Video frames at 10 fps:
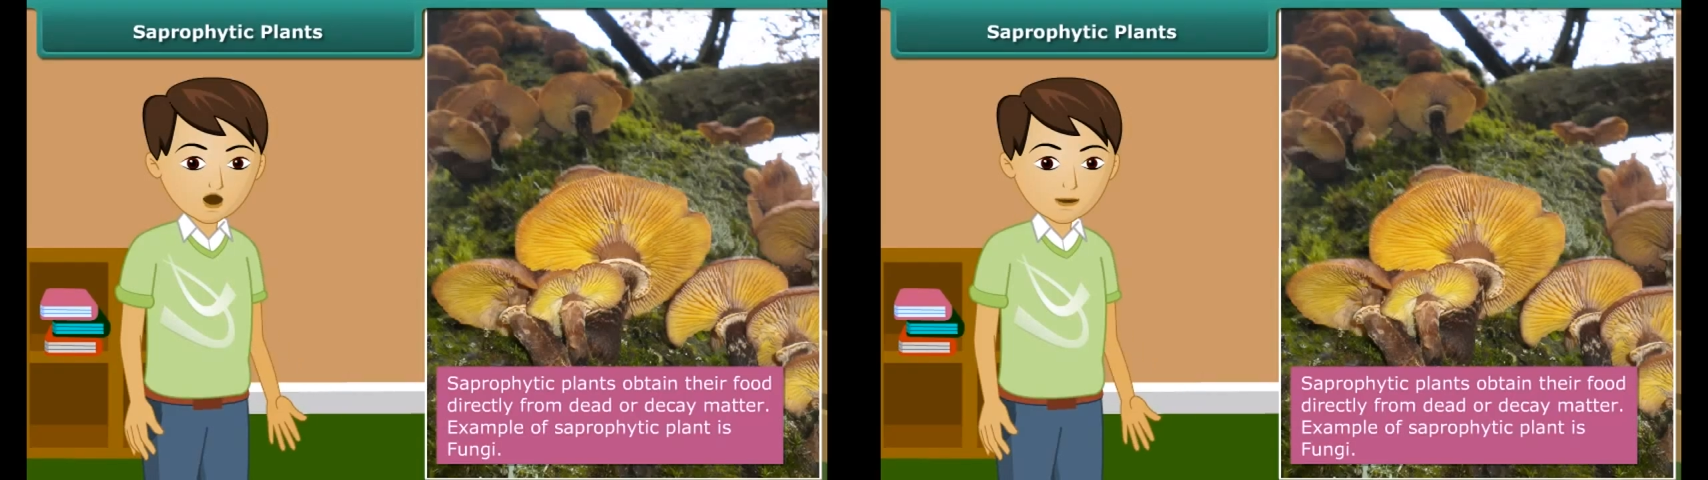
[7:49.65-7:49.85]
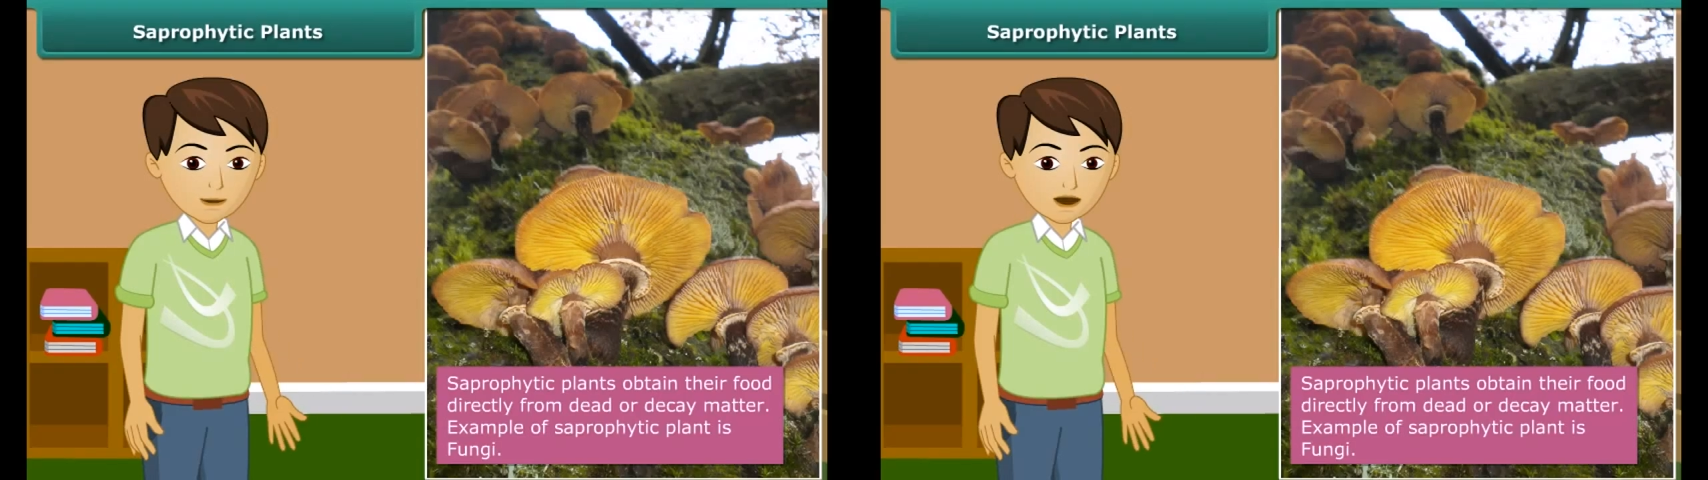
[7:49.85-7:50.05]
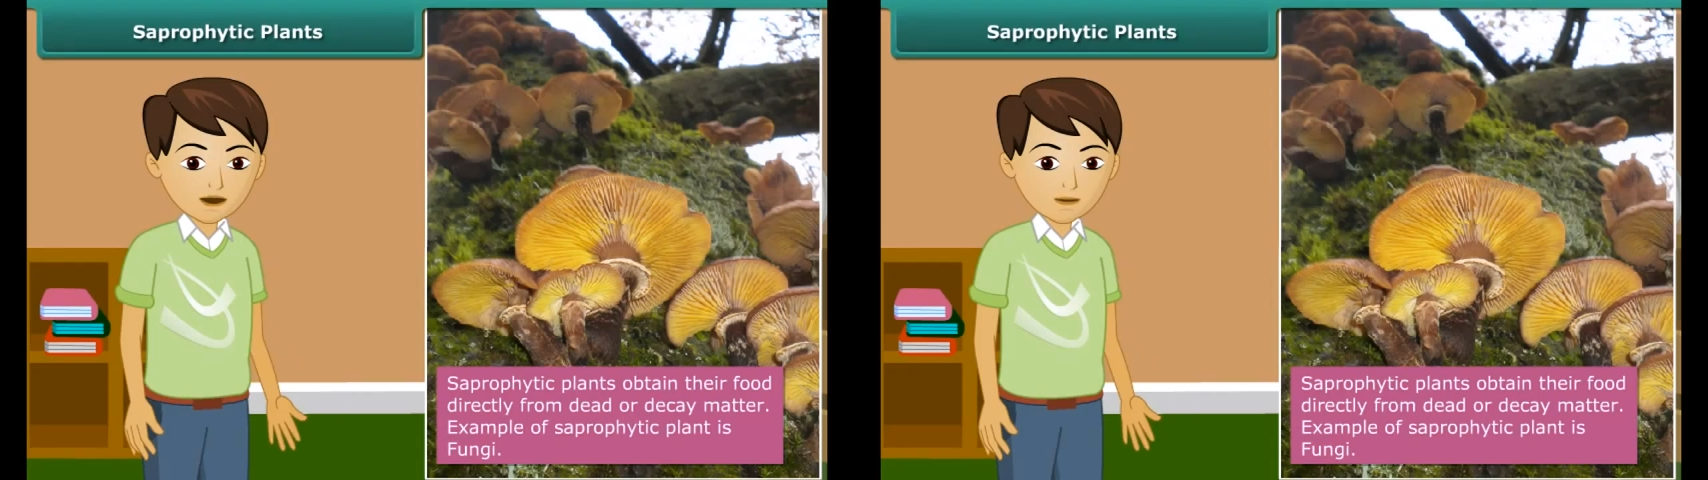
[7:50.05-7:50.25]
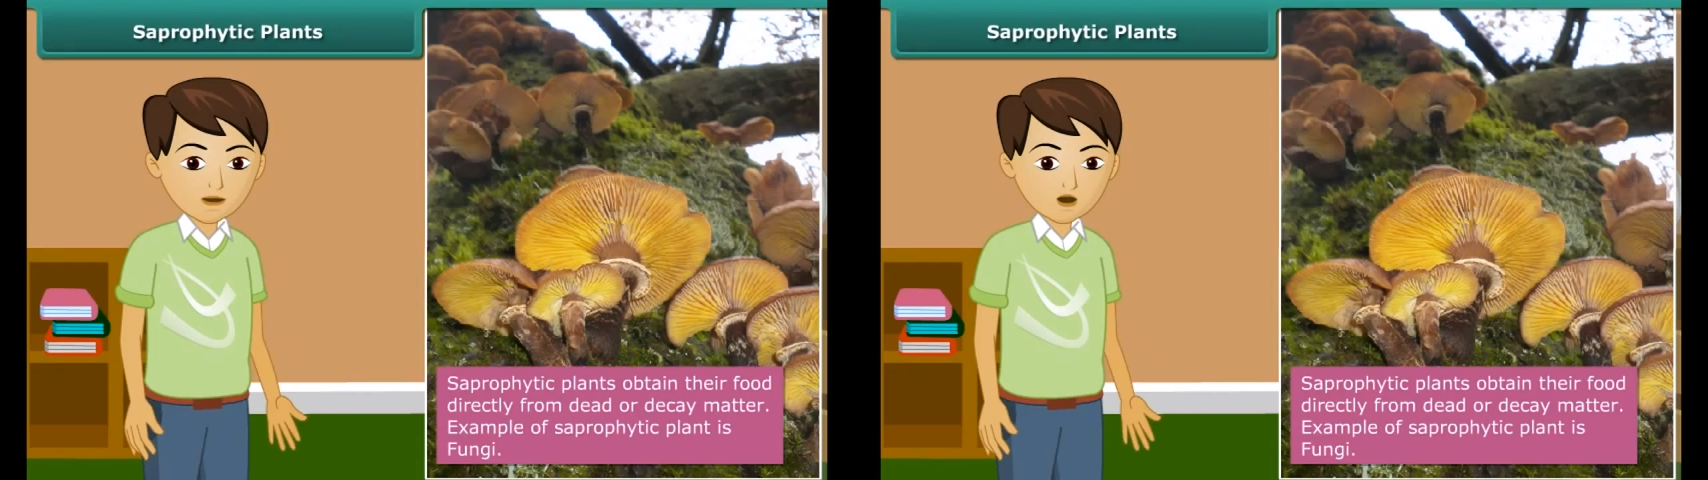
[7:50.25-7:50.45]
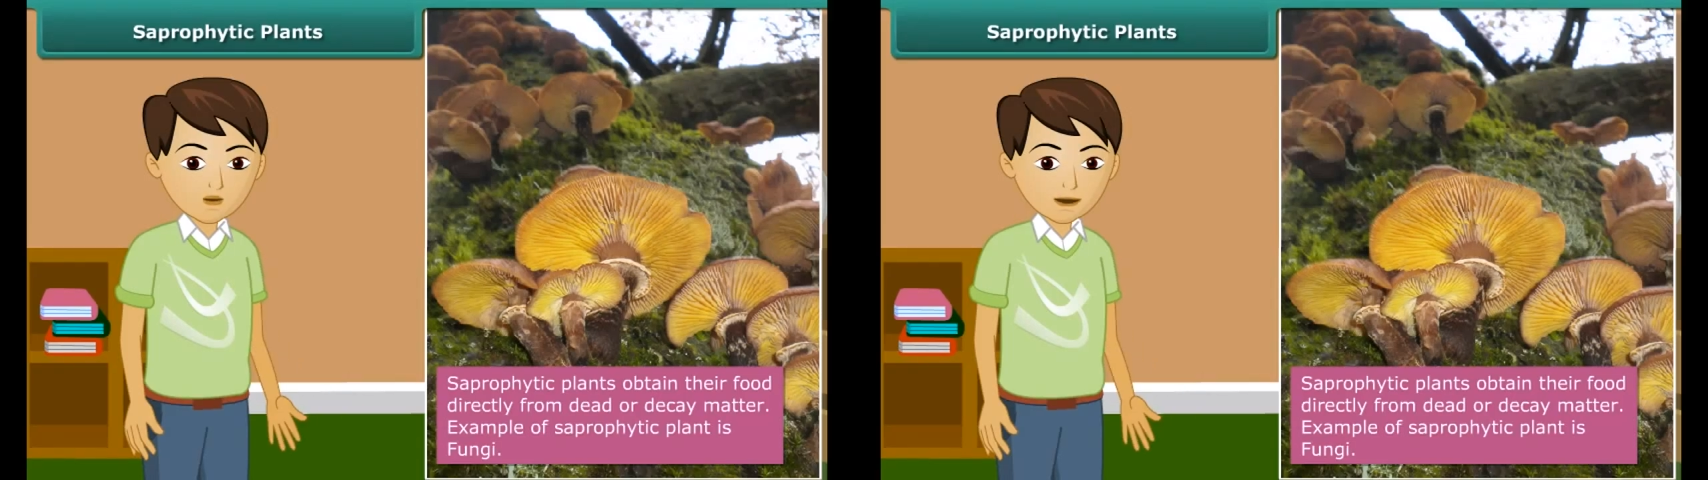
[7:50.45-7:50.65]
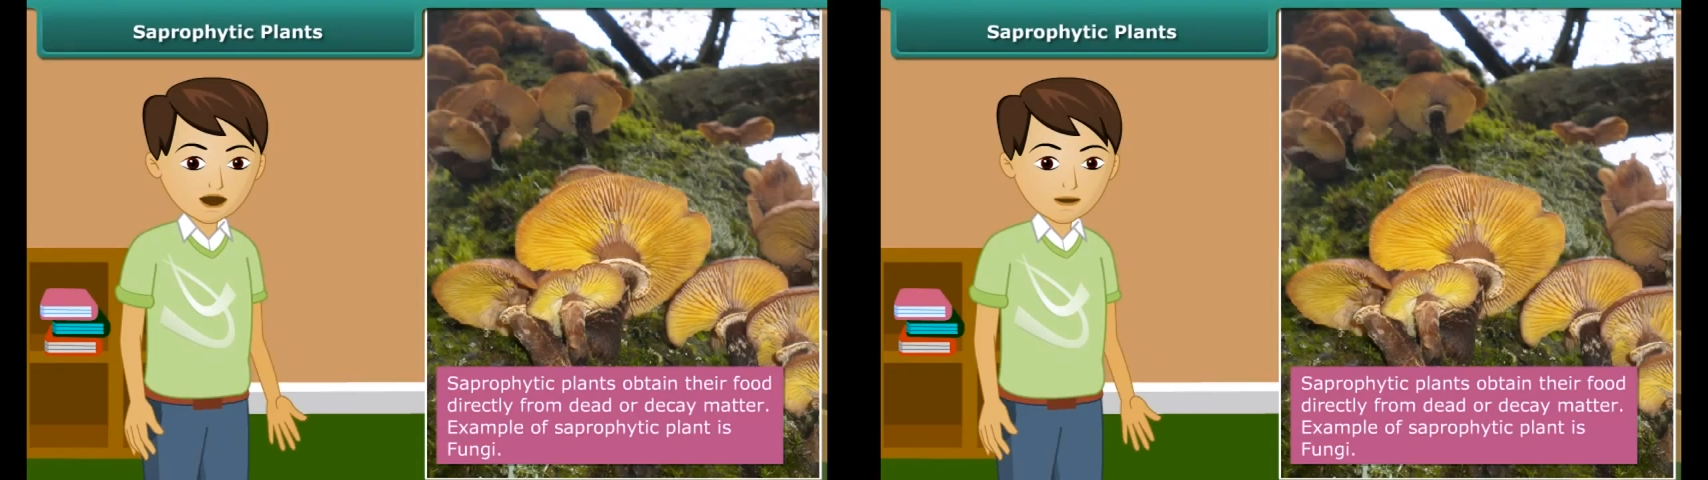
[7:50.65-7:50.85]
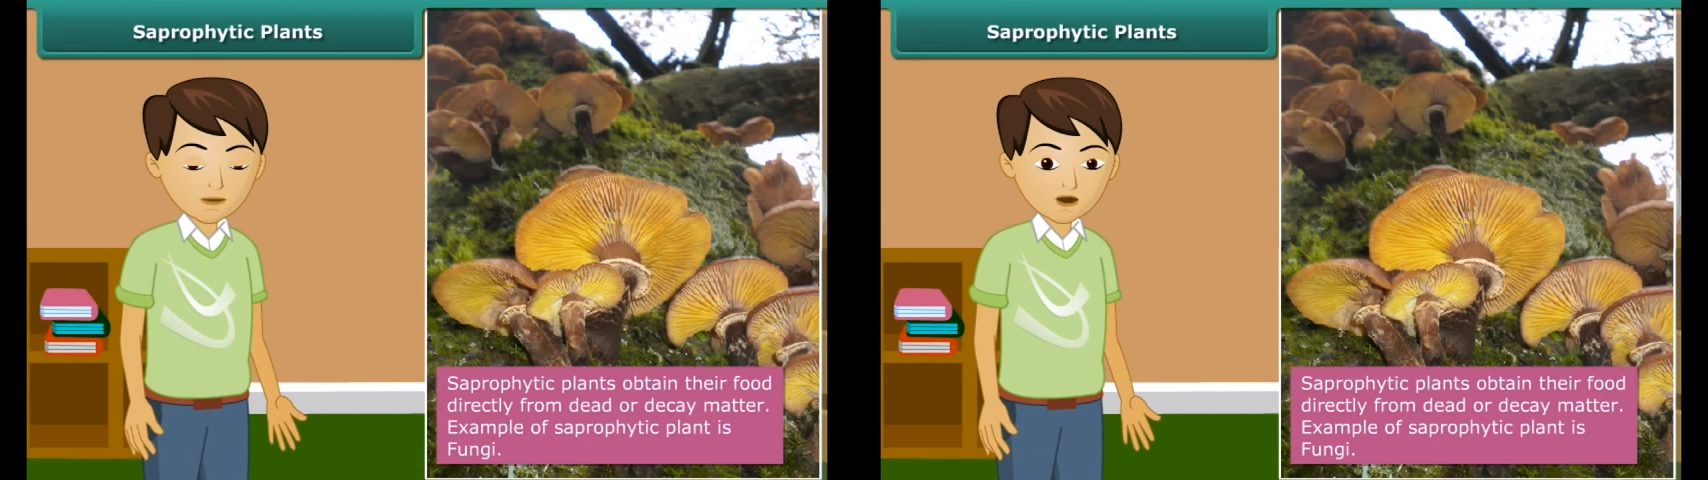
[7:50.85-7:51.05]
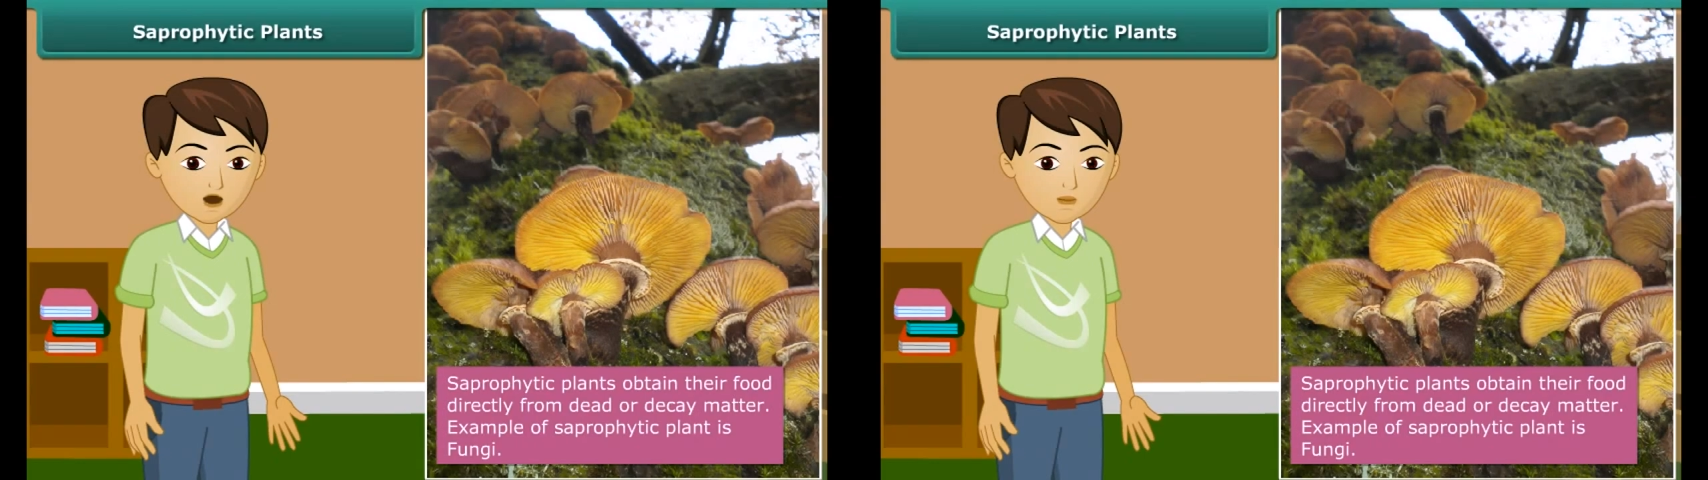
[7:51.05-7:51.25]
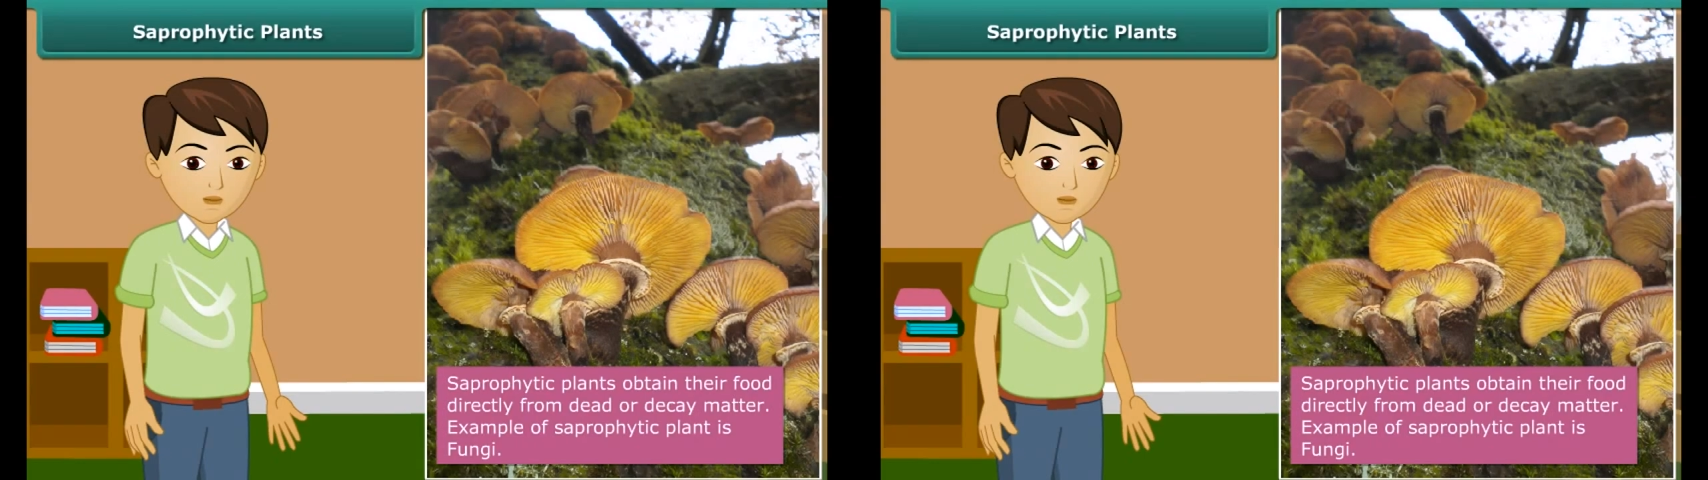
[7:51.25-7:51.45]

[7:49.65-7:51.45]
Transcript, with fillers: To get their nutrients from dead